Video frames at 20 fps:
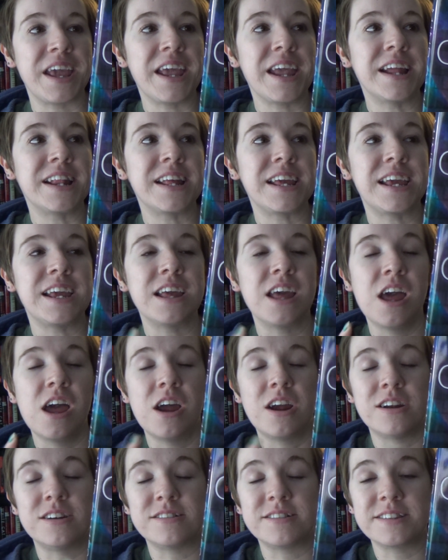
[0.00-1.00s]
Annie.
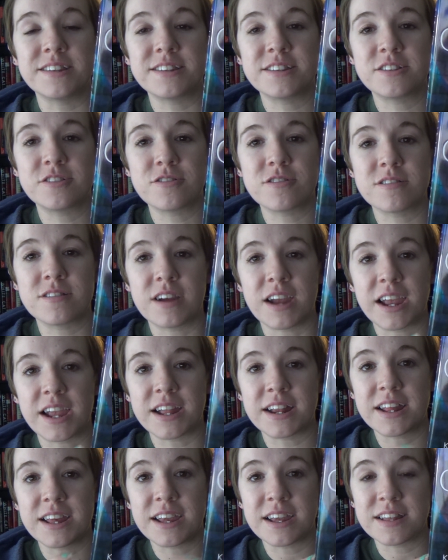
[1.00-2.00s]
Her sister
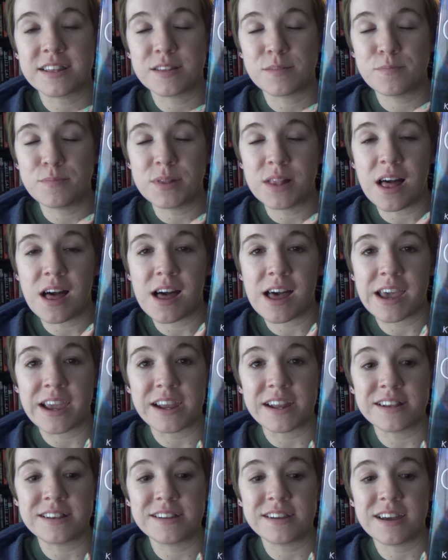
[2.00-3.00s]
Annie is
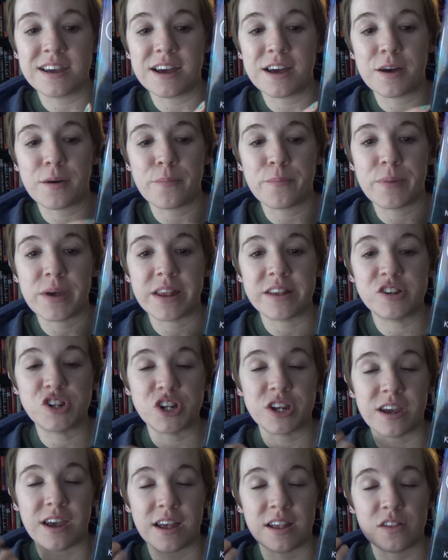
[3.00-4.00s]
blind, but
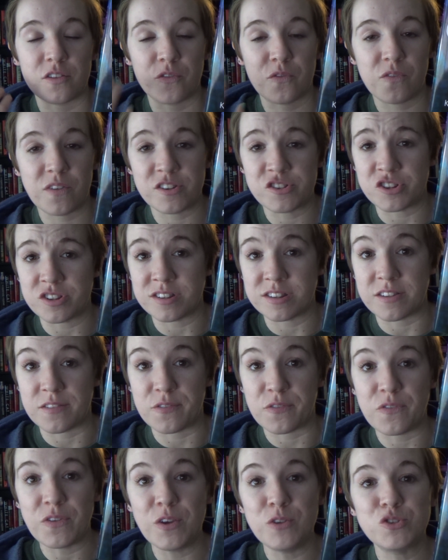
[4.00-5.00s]
she has visions
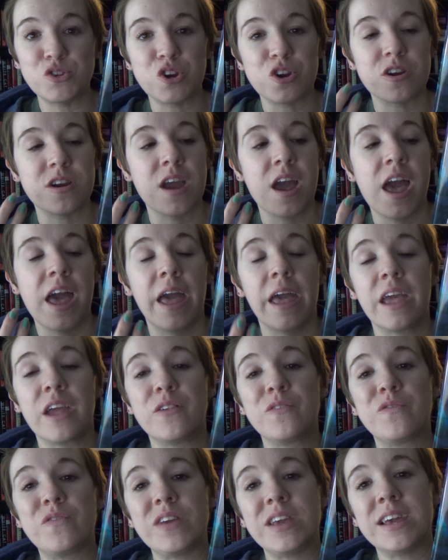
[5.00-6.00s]
of the future,
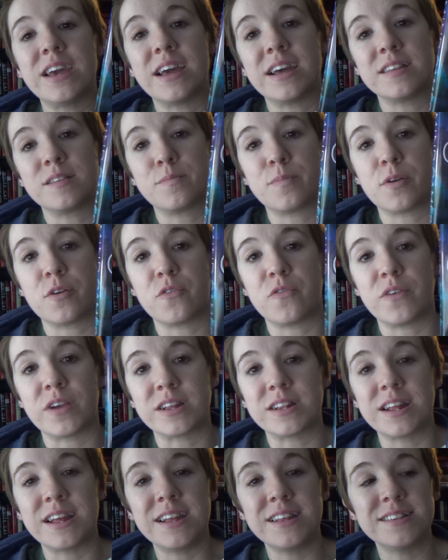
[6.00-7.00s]
and Fia has
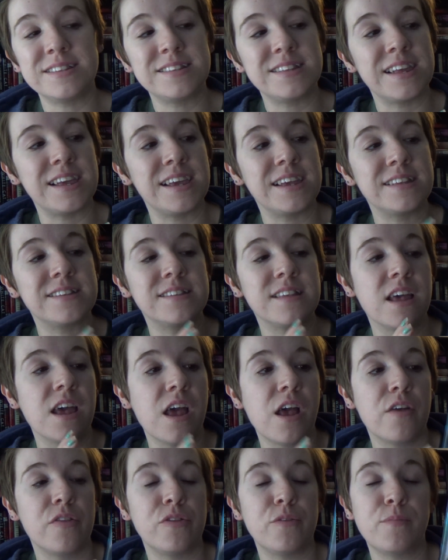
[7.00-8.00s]
perfect instincts.
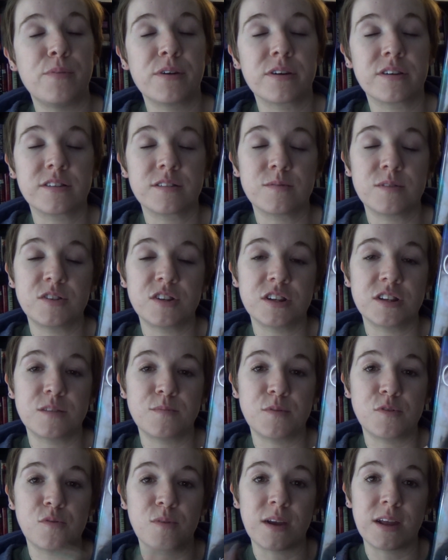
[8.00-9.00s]
The book
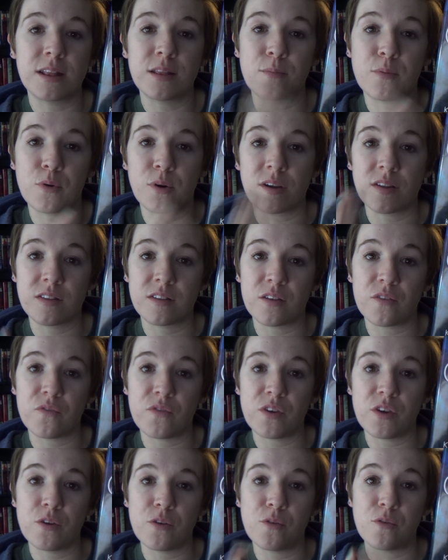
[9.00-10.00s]
switches between the points
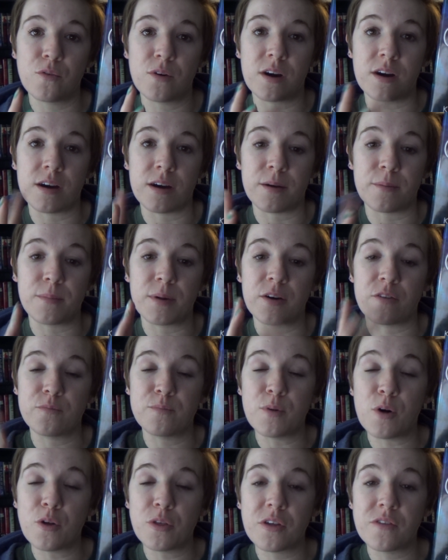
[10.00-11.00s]
of view
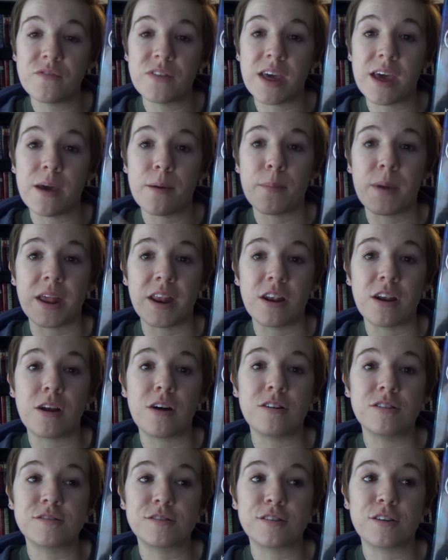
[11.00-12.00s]
of both of them, and it
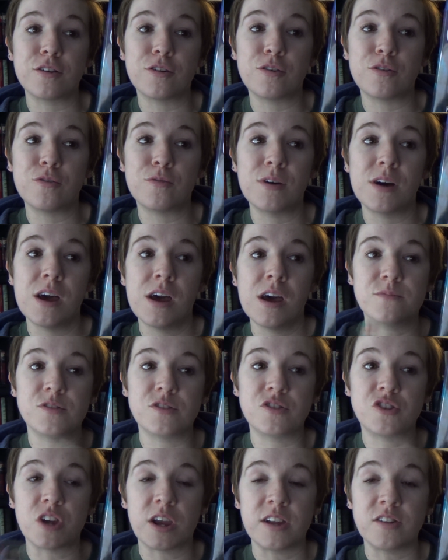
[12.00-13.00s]
also
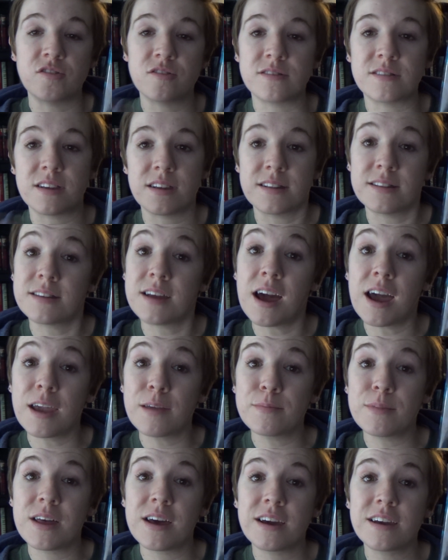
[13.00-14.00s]
changes in
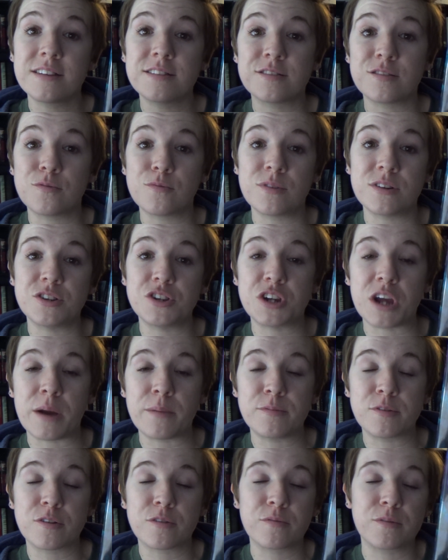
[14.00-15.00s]
timeline. So one
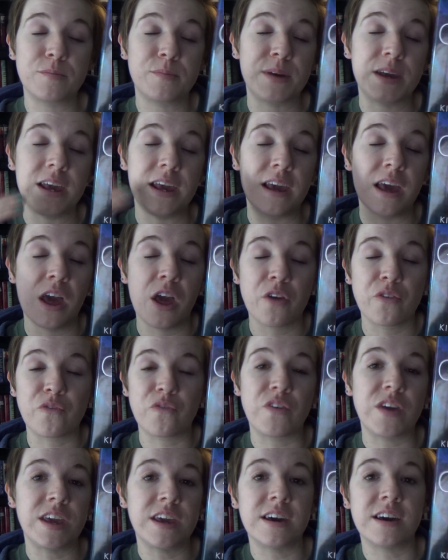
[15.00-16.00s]
chapter would be
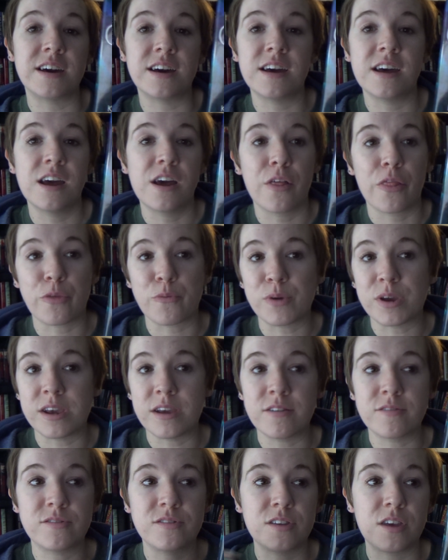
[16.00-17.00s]
Fia 3
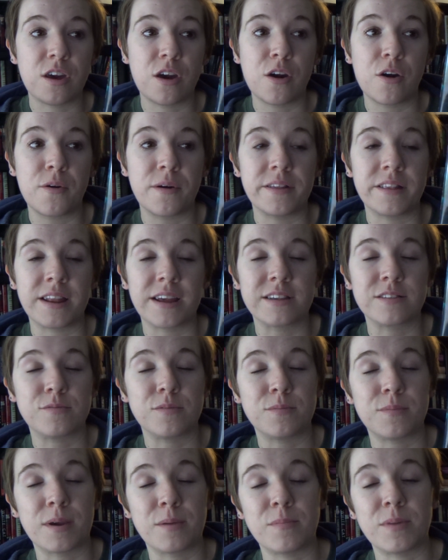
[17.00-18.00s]
years ago, and the next
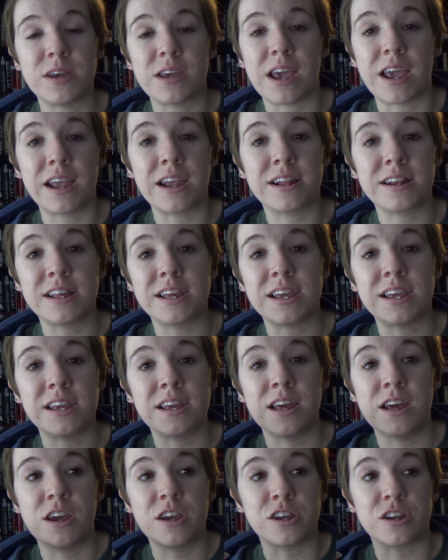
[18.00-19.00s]
one might be
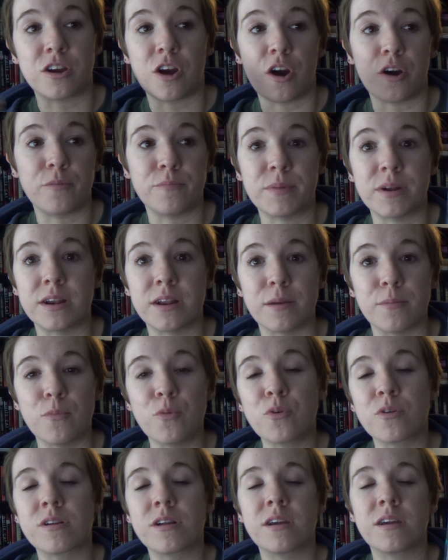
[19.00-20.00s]
Annie on Monday
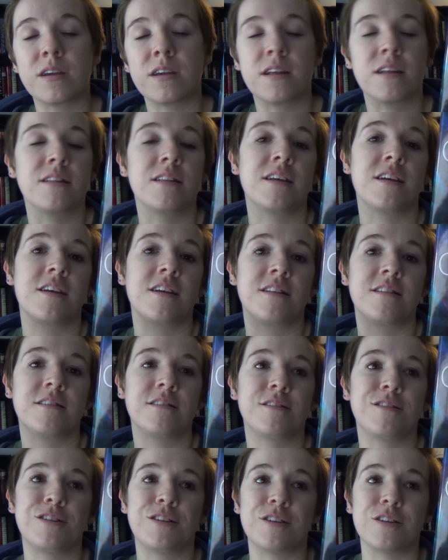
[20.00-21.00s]
morning, and
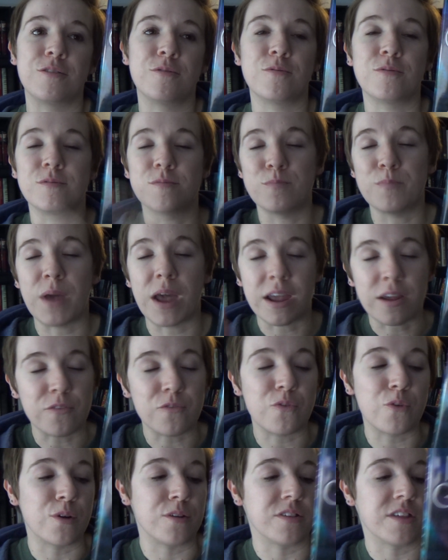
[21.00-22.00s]
then, you know, back
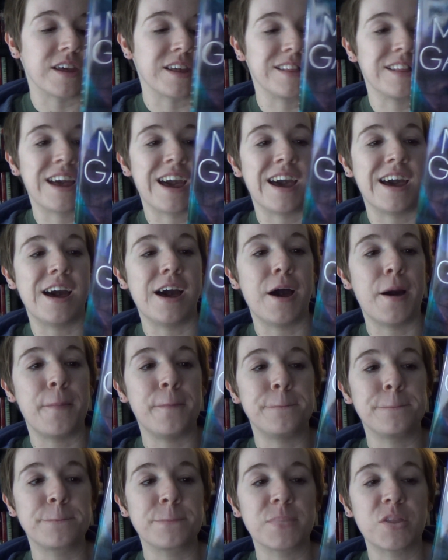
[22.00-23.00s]
and forth like
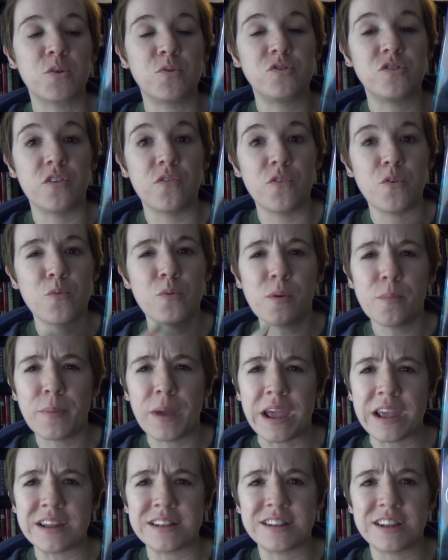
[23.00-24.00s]
that. Which if you weren't
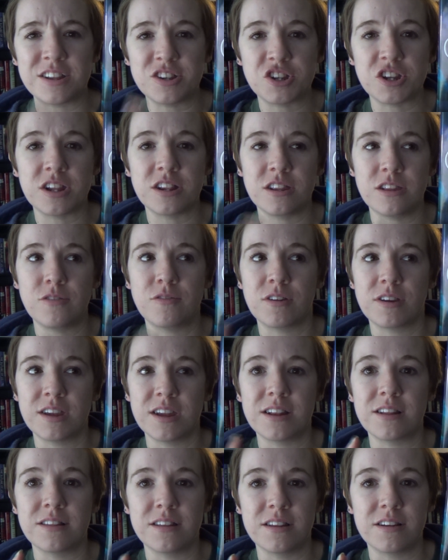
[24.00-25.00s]
paying attention, you could
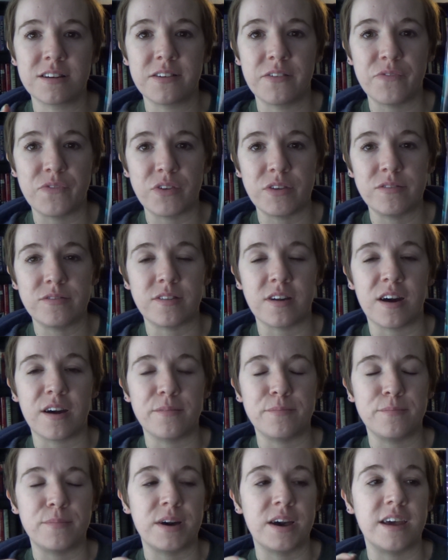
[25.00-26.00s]
get a little confused
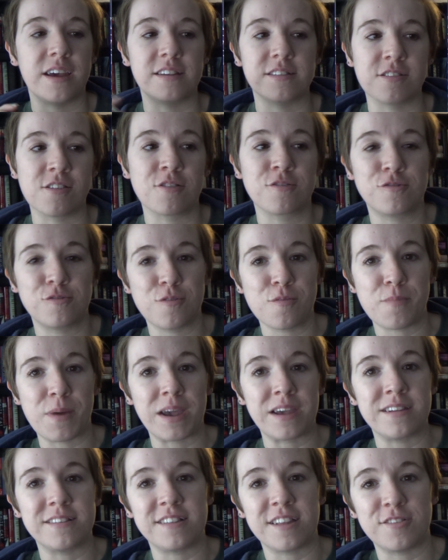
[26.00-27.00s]
on, but as long as you were
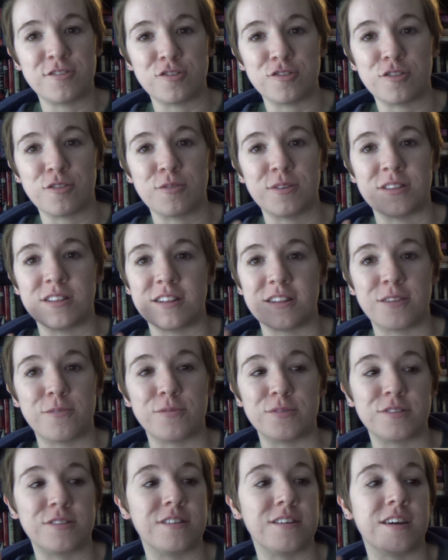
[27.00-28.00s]
paying attention to it, then it
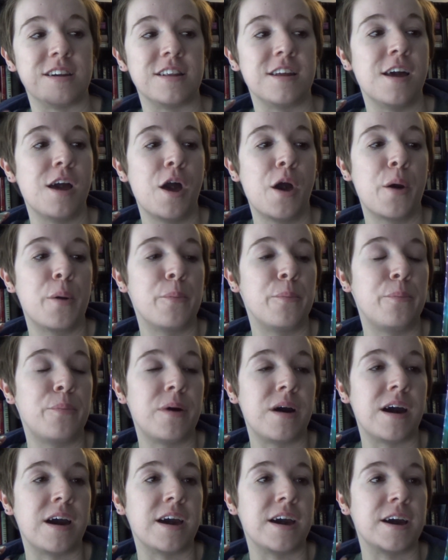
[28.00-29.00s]
was good.
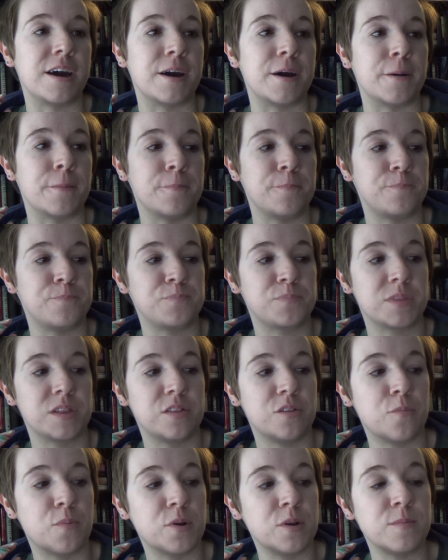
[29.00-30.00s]
But
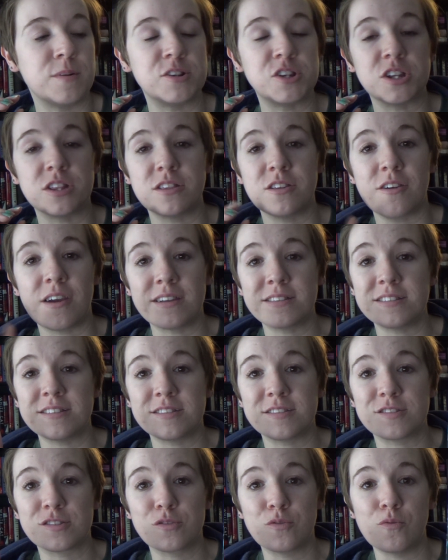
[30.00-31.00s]
they're at
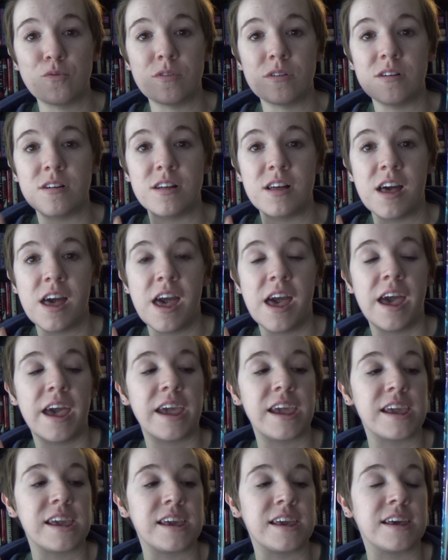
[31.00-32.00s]
this school,
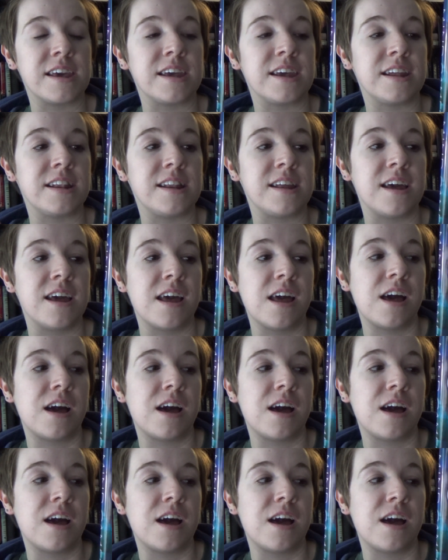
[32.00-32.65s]
and